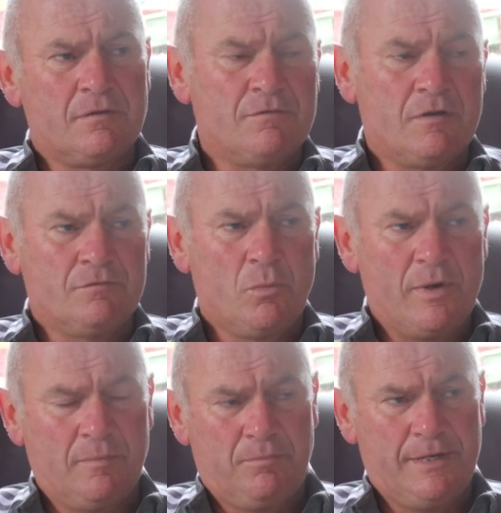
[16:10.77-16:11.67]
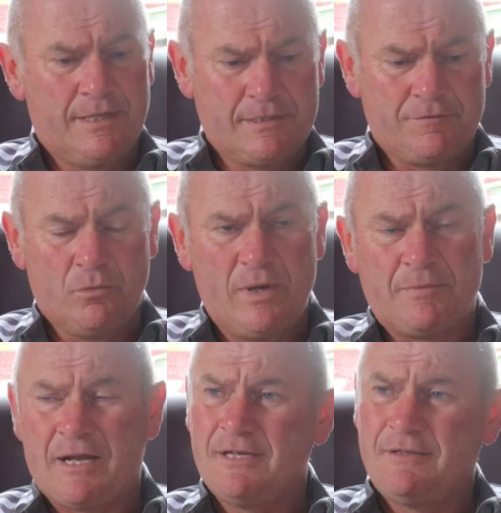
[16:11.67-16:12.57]
we will play a different way.
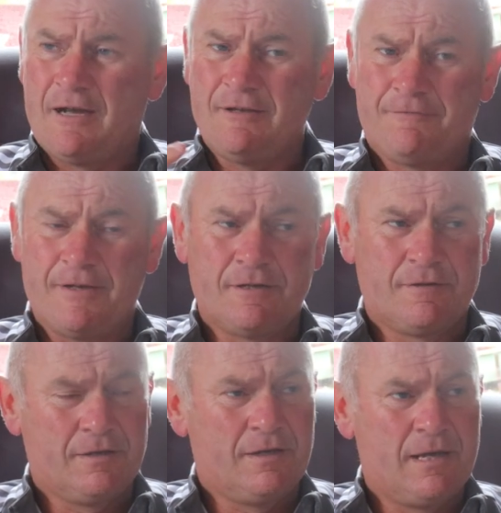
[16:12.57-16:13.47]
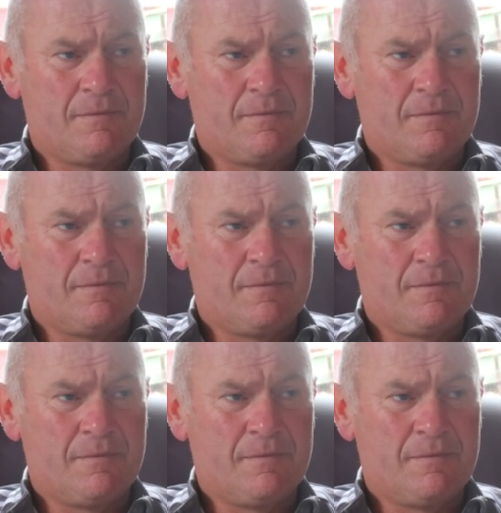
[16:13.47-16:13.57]
But I think